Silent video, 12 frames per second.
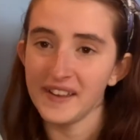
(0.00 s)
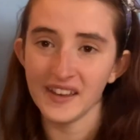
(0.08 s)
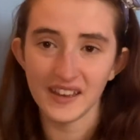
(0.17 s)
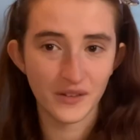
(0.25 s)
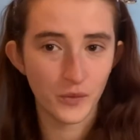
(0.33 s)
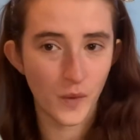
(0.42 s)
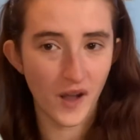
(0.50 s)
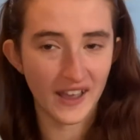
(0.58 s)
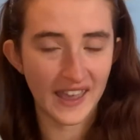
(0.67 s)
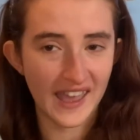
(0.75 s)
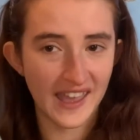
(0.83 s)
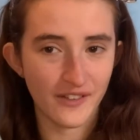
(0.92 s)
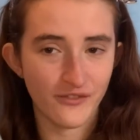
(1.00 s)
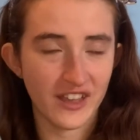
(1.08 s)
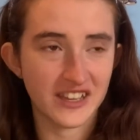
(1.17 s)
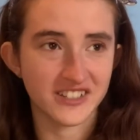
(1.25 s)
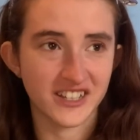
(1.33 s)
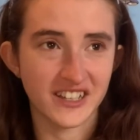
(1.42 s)
In YA
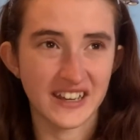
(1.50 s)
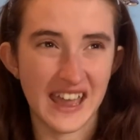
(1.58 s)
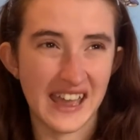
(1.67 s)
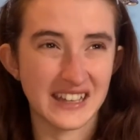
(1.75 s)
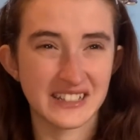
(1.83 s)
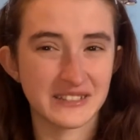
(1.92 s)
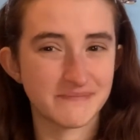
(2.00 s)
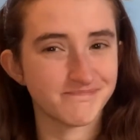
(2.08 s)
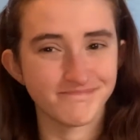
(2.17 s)
fiction and